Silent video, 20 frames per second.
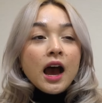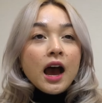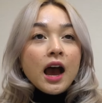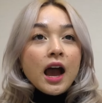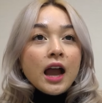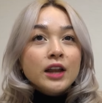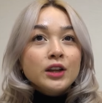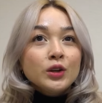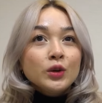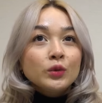
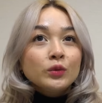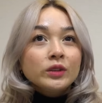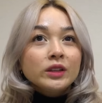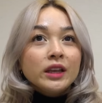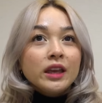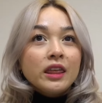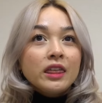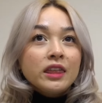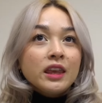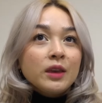I don't
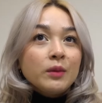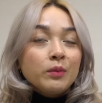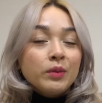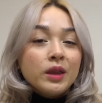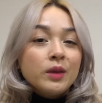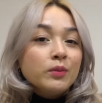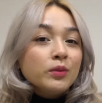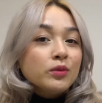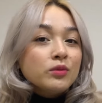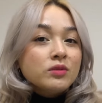really think
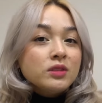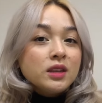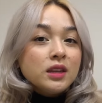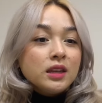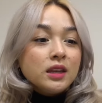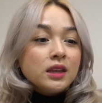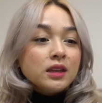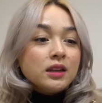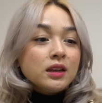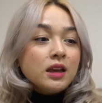people
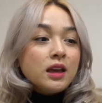need